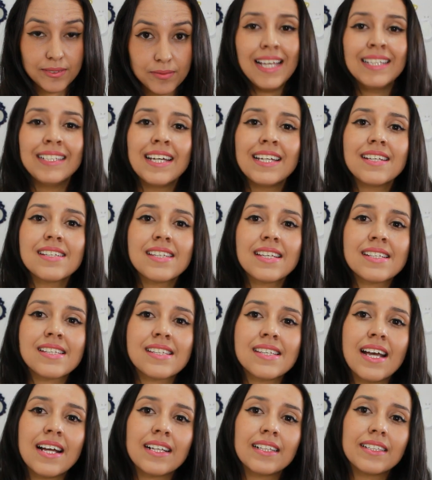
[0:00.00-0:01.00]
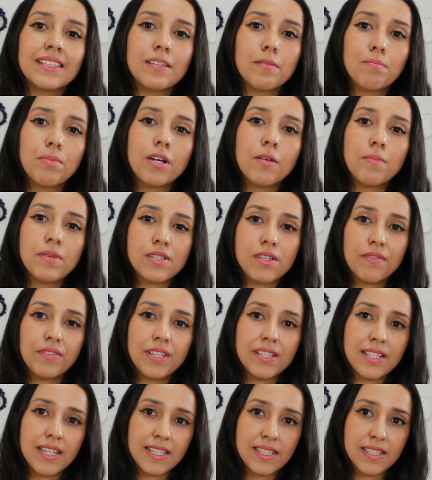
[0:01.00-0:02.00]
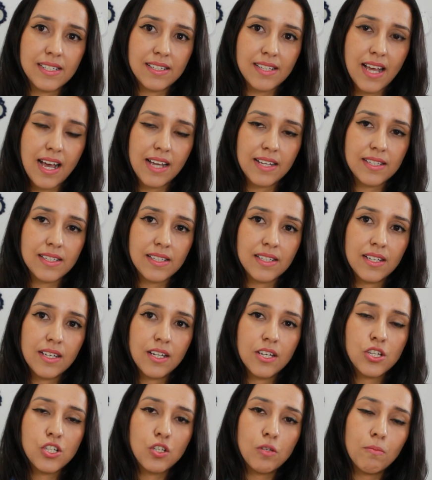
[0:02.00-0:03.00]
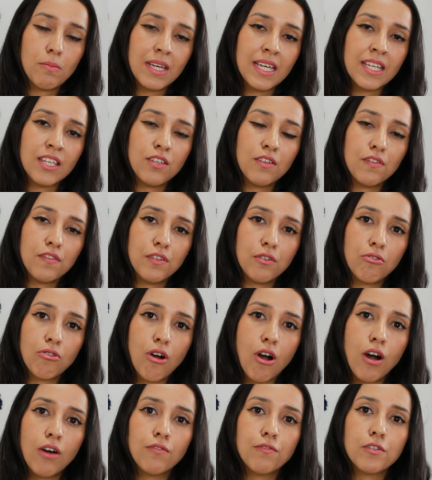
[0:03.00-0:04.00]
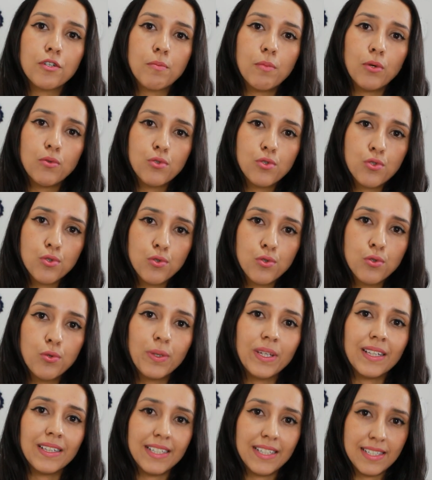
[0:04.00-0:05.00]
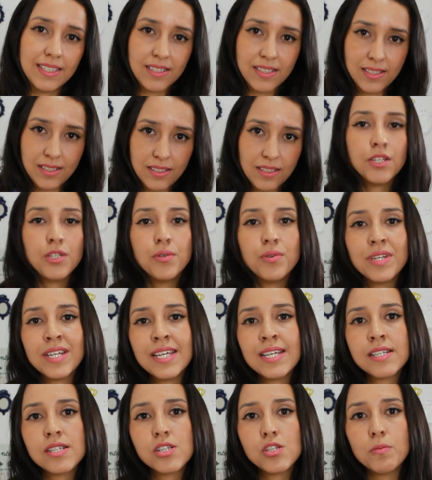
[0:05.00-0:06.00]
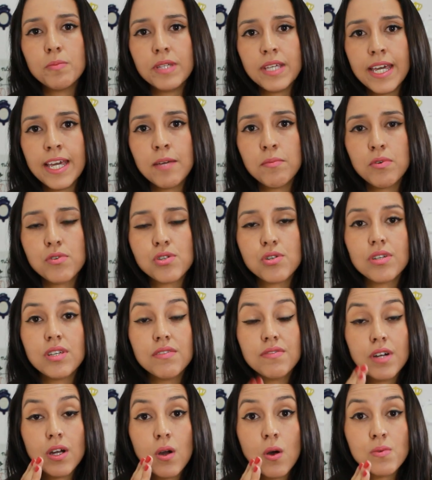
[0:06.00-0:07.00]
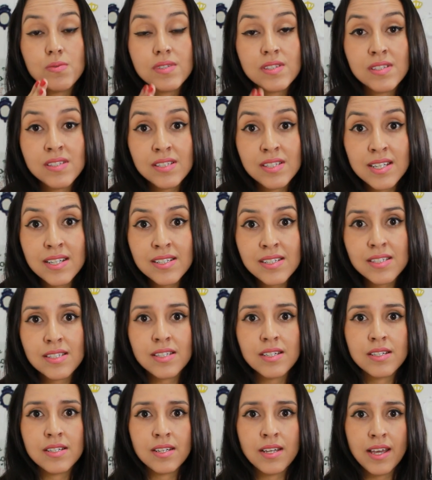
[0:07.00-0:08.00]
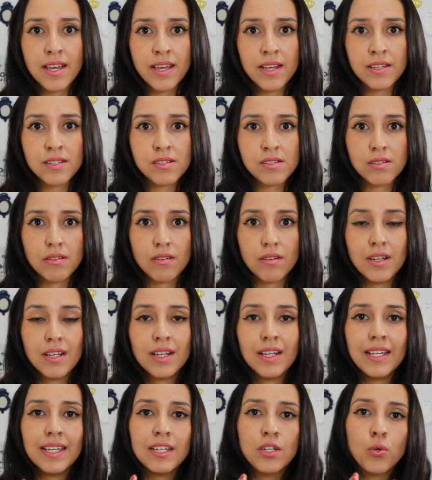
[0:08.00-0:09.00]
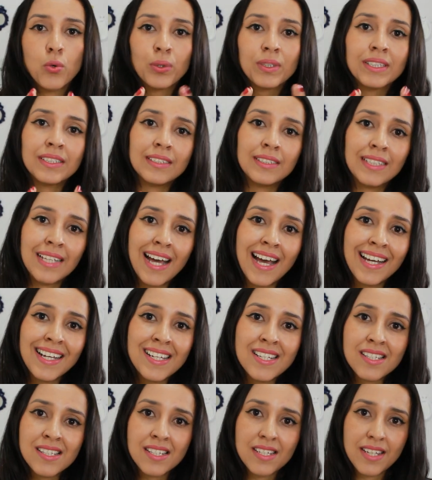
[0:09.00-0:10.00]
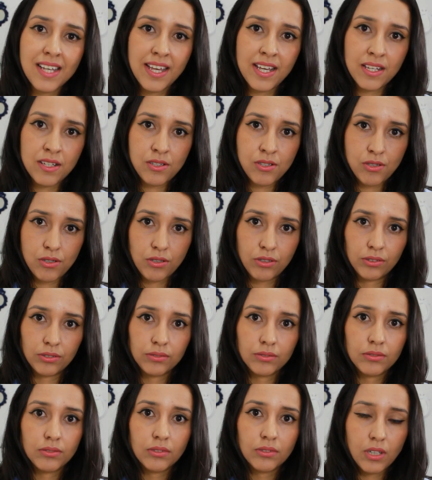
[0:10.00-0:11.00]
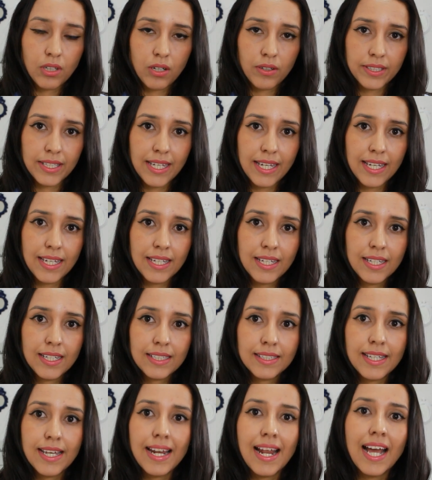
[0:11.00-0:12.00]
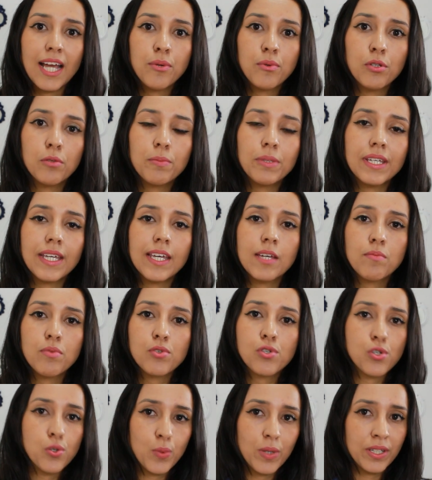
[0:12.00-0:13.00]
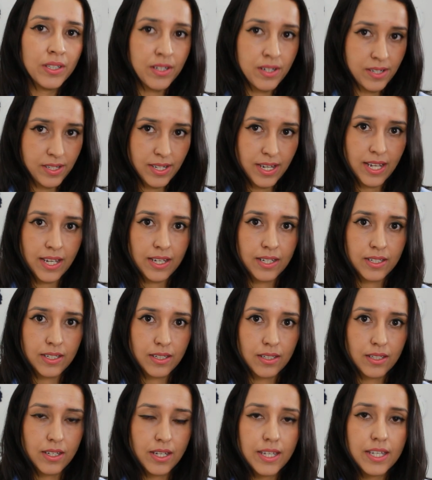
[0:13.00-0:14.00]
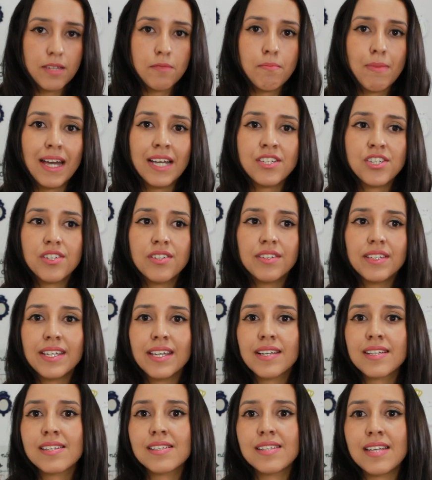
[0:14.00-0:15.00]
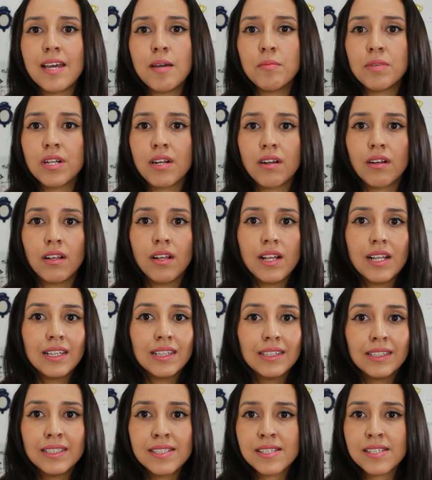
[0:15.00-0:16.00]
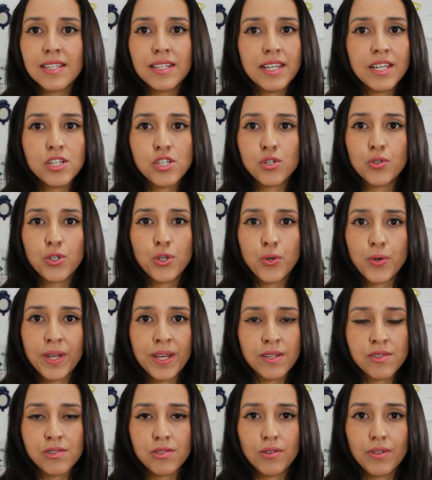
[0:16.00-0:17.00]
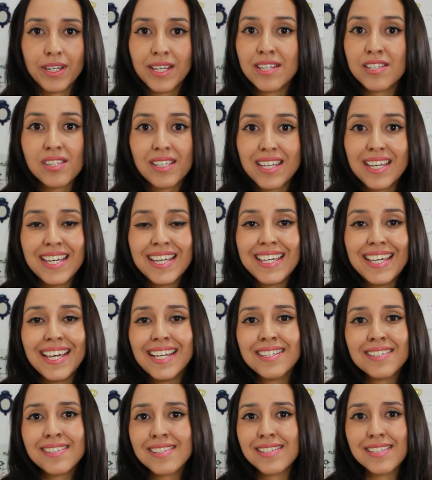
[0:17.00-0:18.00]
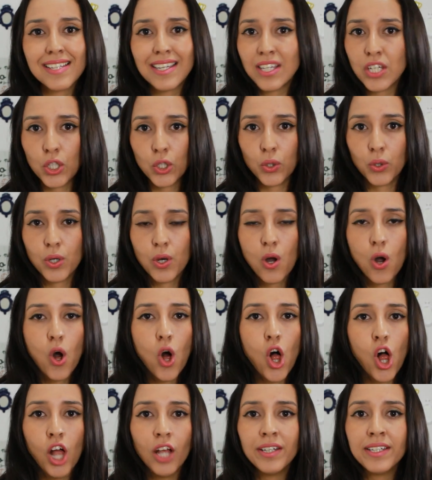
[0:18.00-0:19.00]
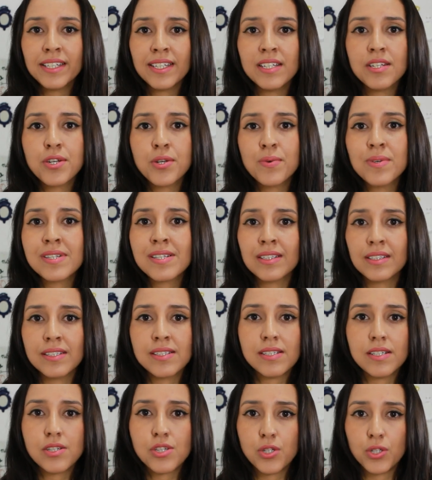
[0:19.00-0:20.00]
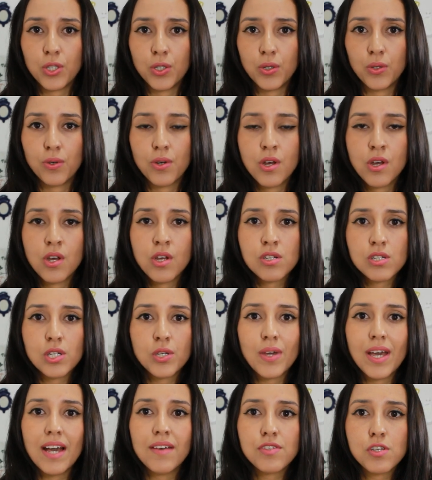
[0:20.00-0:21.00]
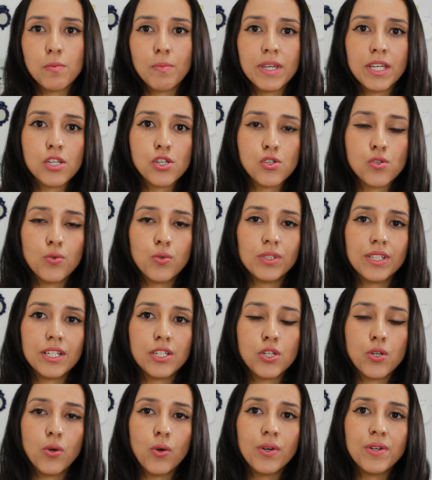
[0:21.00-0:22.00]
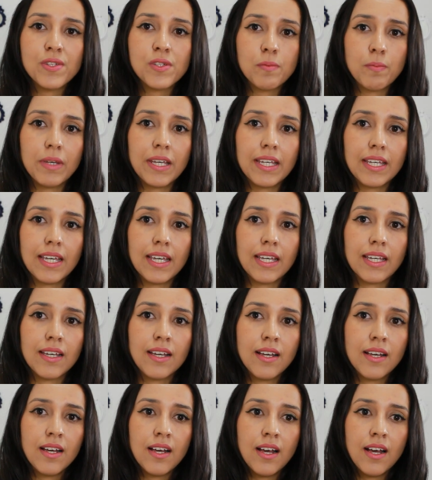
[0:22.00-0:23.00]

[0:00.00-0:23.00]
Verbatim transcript: And that is exactly the purpose of this exercise, to make you feel comfortable doing this. You need to be able to give a consistent answer, an organized answer, okay, that I will be able to understand. Imagine the examiner listening to your answer. He's, he can't see you. All he can do is listen to you. So you have to make sure that your speaking